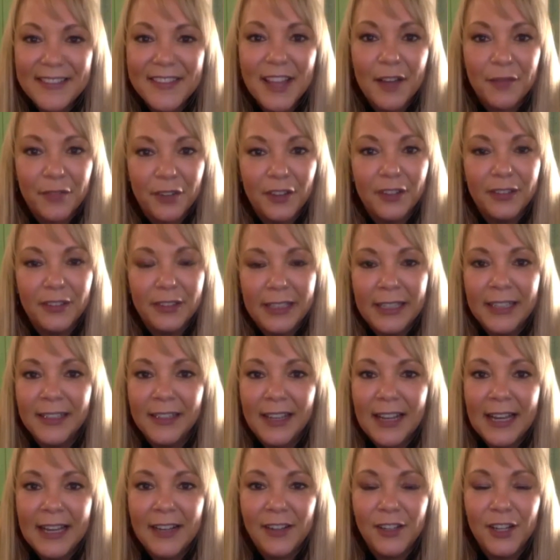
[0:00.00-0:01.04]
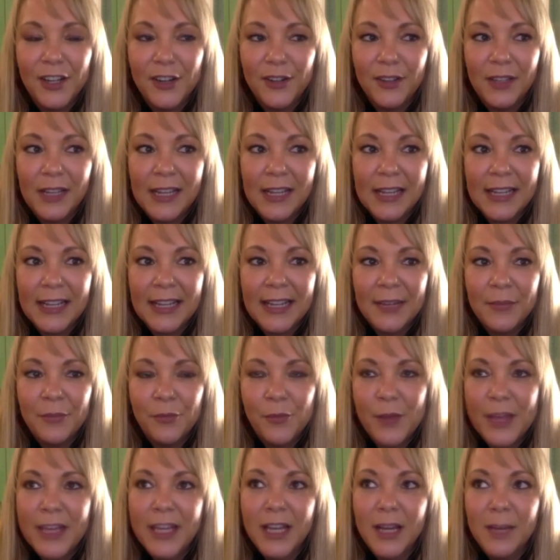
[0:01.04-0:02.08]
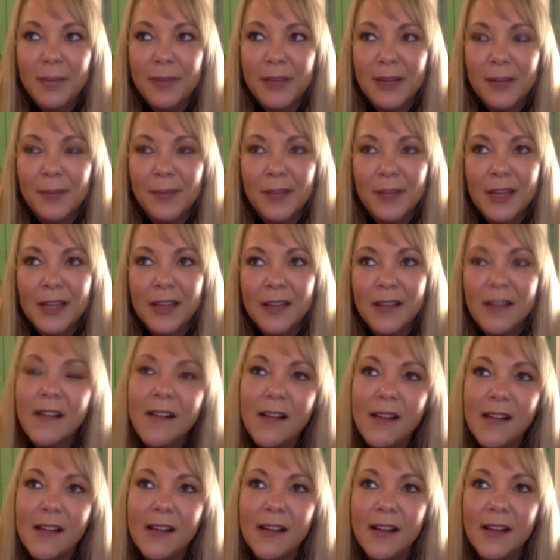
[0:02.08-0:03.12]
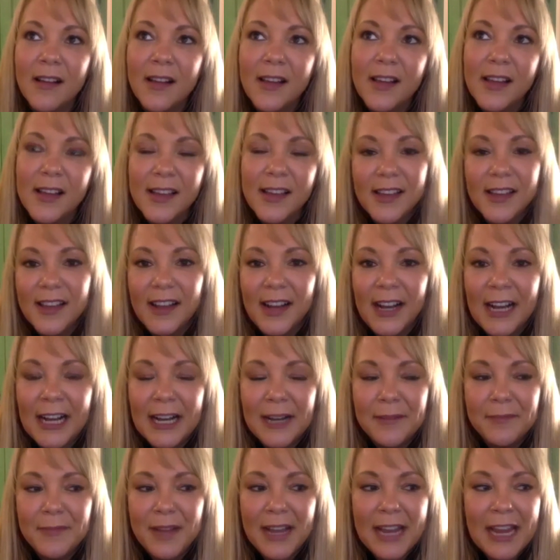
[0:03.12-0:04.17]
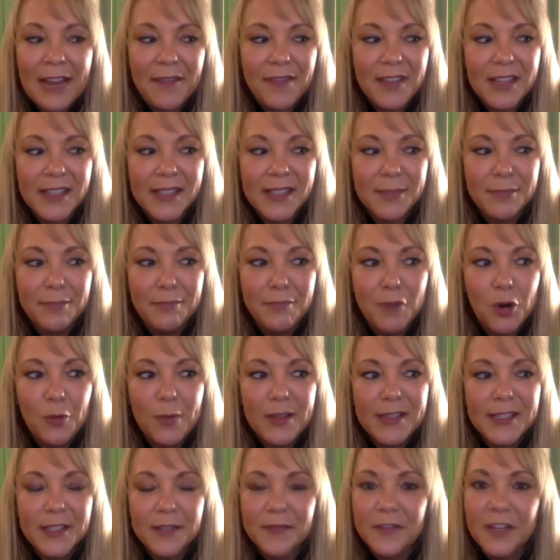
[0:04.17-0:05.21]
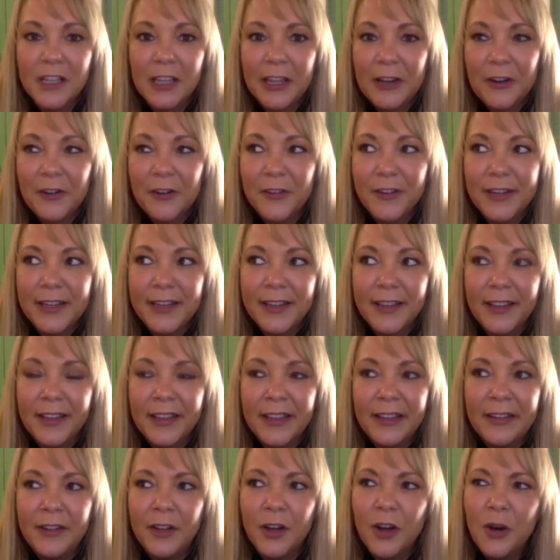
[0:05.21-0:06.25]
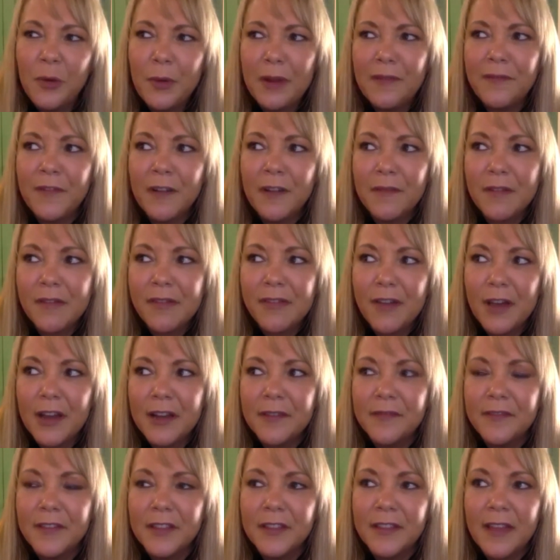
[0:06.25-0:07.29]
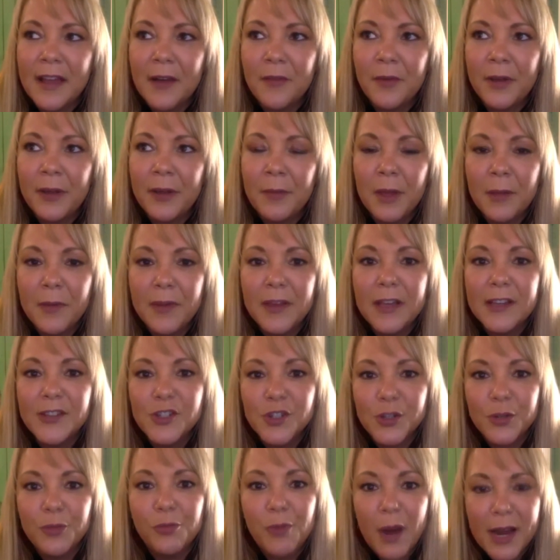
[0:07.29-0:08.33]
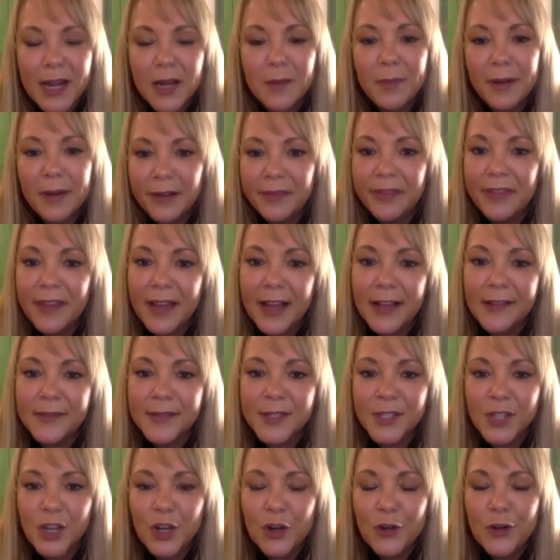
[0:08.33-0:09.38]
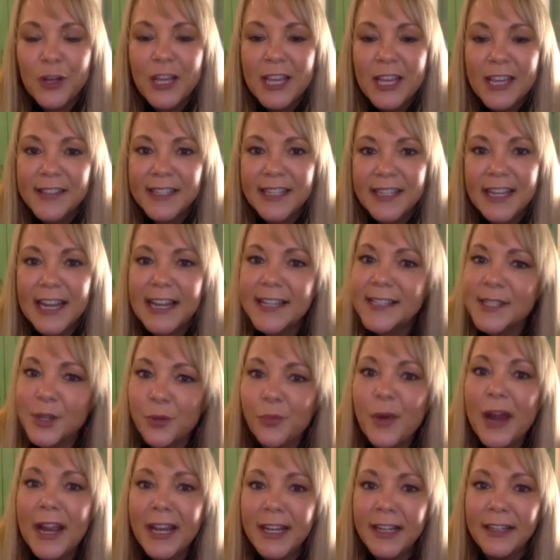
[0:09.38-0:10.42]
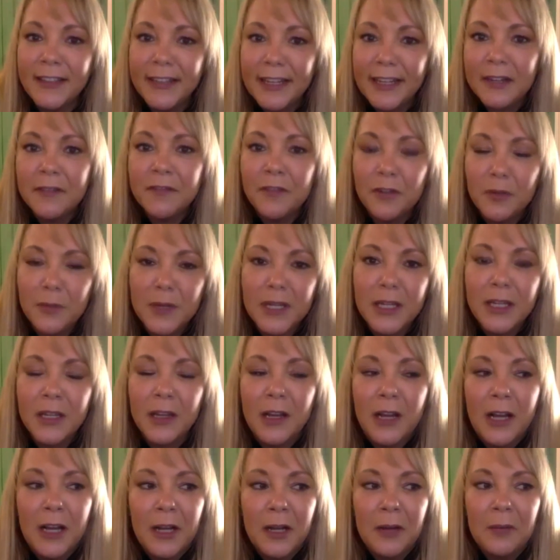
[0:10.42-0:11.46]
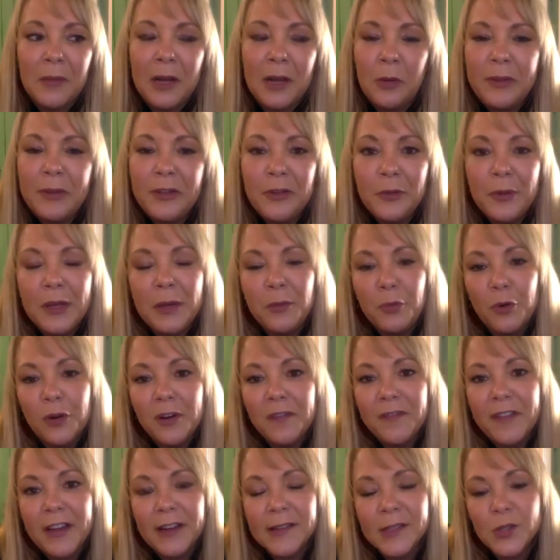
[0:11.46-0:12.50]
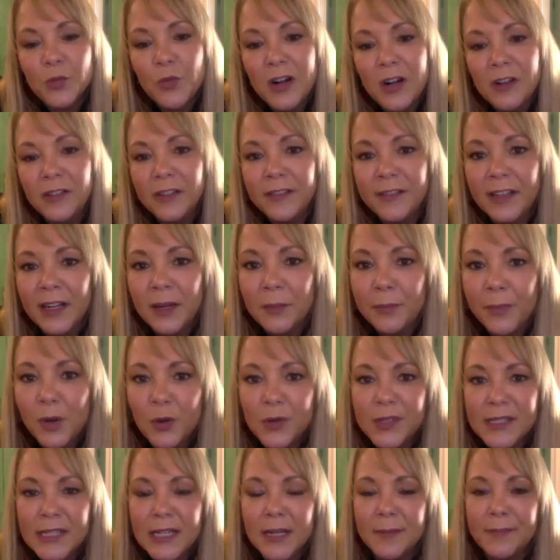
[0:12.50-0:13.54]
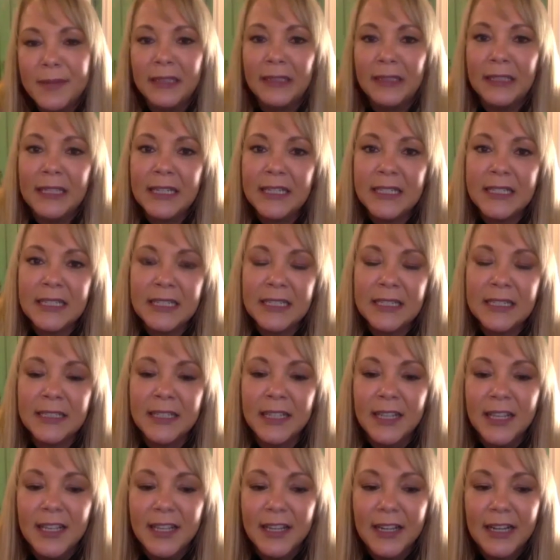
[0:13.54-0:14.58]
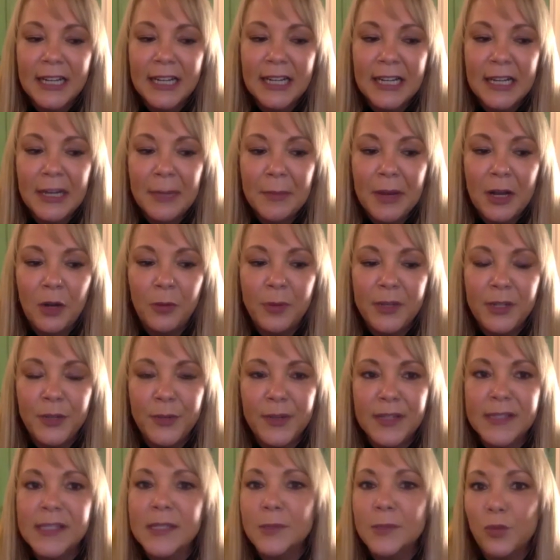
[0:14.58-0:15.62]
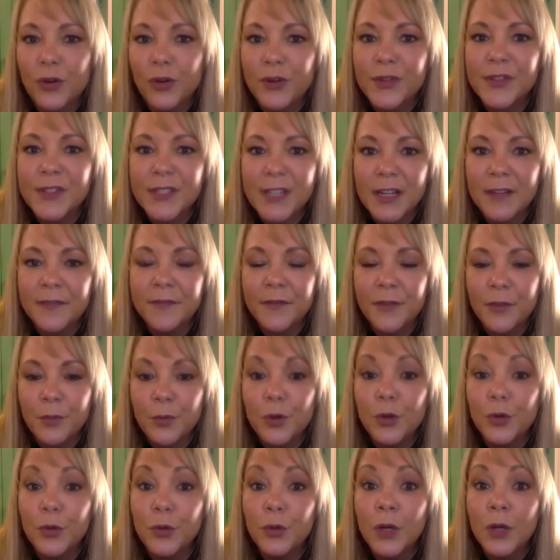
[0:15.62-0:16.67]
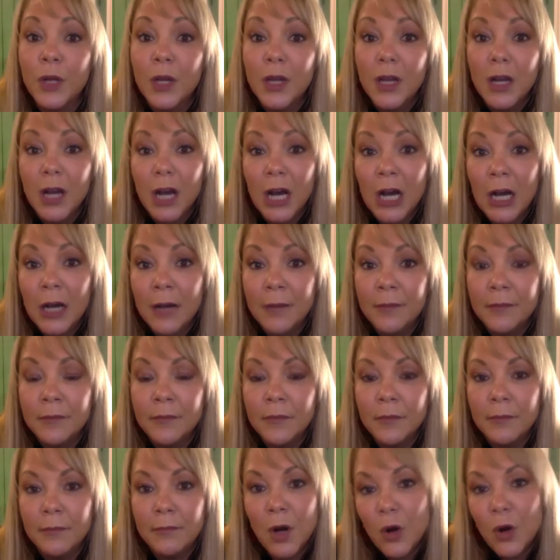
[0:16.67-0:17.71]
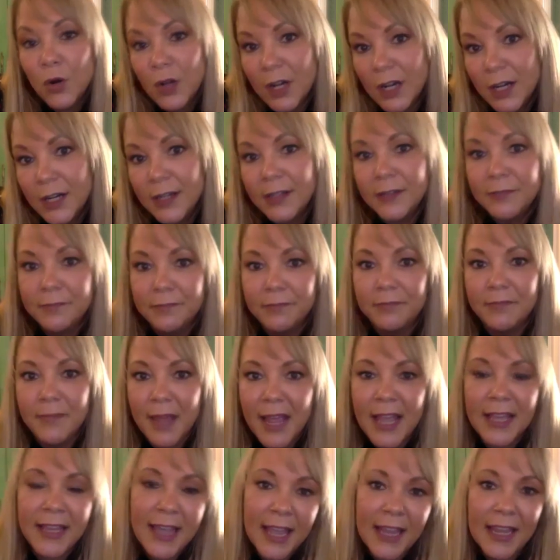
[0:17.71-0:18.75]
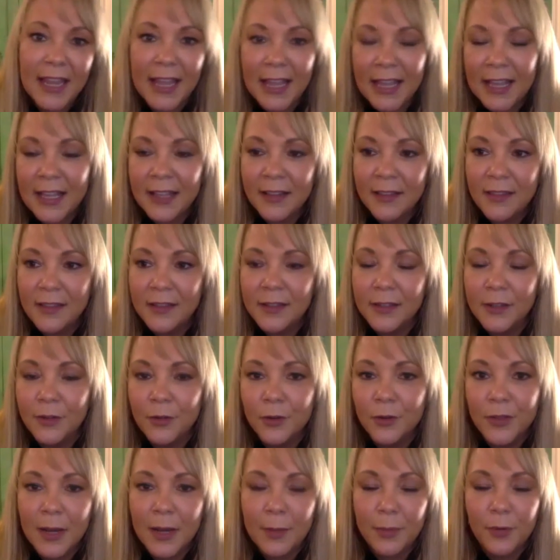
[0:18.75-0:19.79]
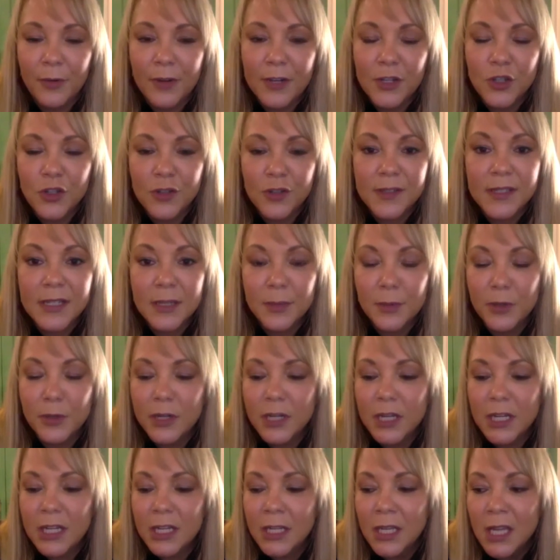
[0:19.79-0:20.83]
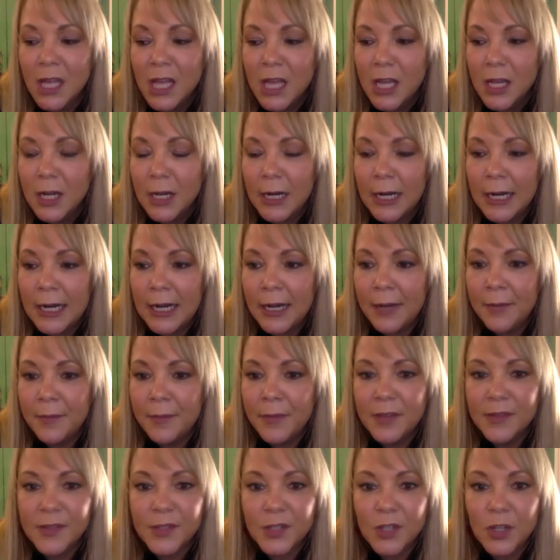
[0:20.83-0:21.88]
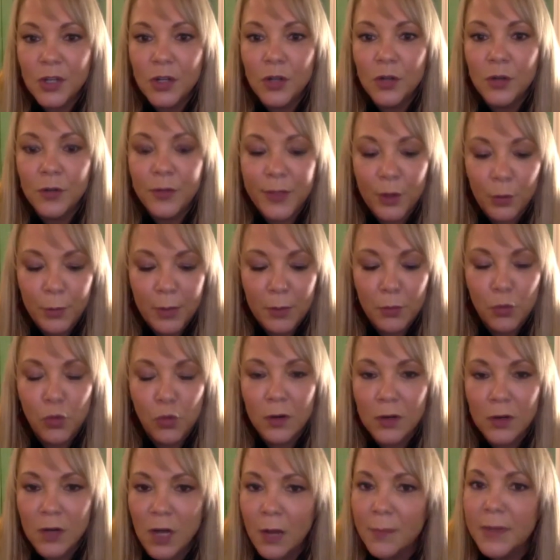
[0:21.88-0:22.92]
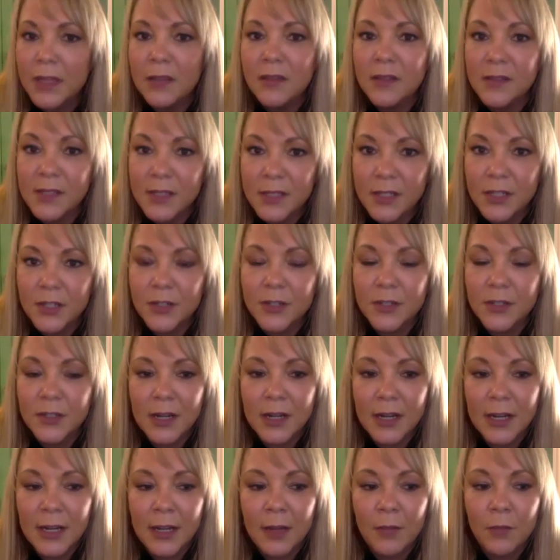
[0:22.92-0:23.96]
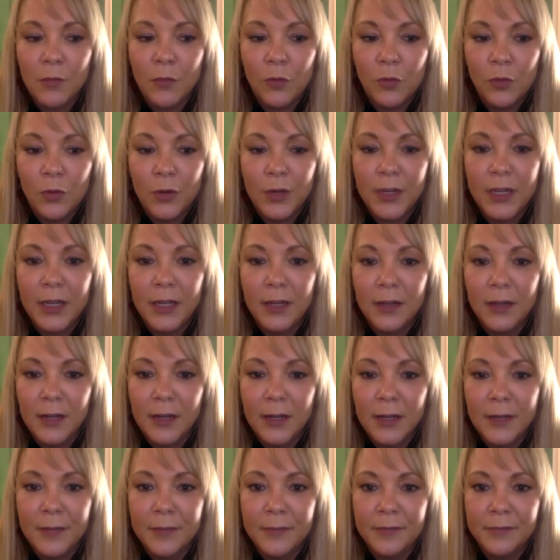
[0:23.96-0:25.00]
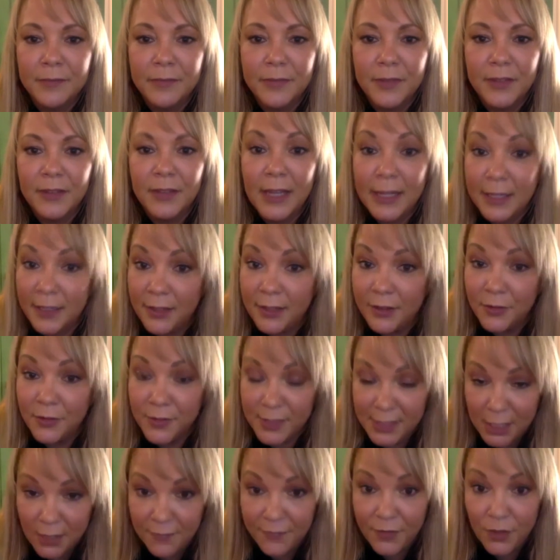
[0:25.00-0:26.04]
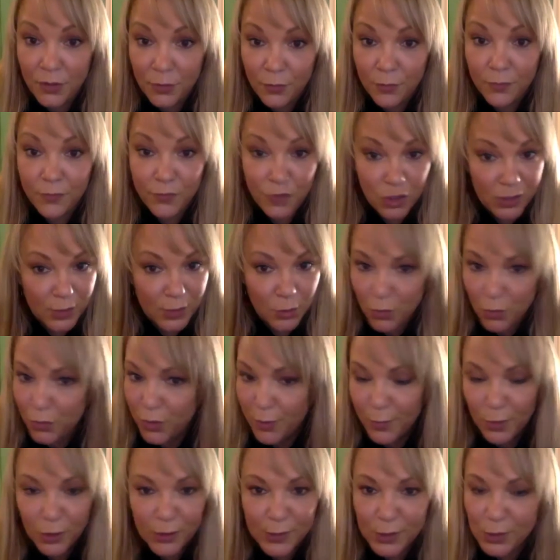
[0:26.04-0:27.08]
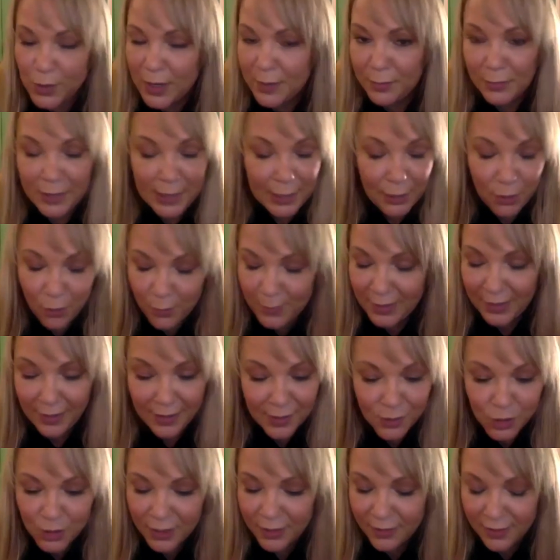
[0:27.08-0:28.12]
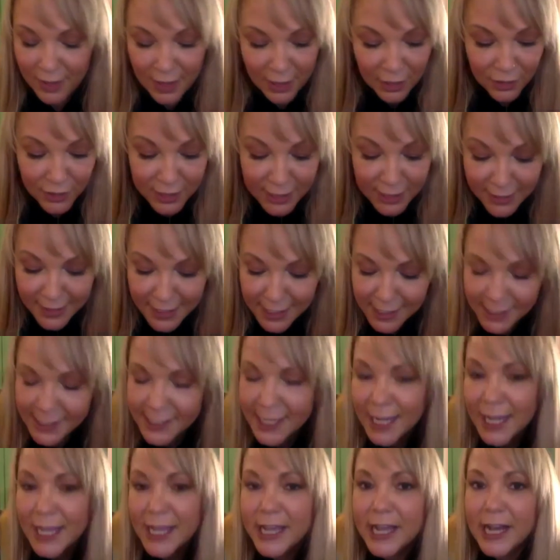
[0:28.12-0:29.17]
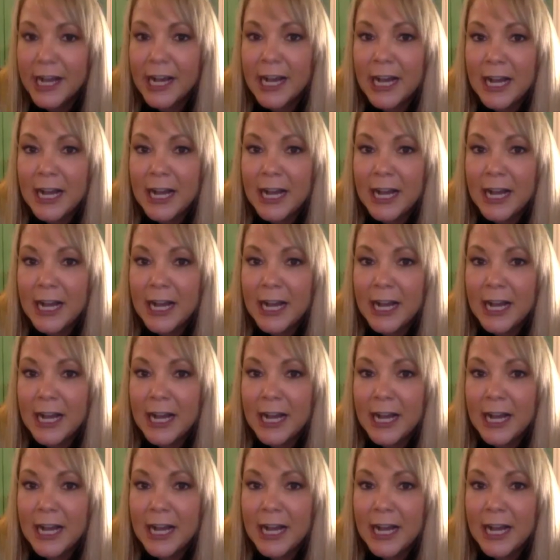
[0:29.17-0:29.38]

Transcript: Yeah, definitely. I don't know. Like I wake up and I'm like, huh. Um, I have these moments of clarity and oh, I've never thought of it that way. Maybe I should write about that. So today is a writing day for me. Um, I'll be doing more of that as well, and then I'm posting up on LinkedIn. Um, I'll be nice. doing some more stuff through um, MOCCA, aka the Growth Operations Community. Um, so there'll be more coming this year. I am working, um, like yourself, you just wrote the book, so I'm like, oh my gosh, I don't know how you did this,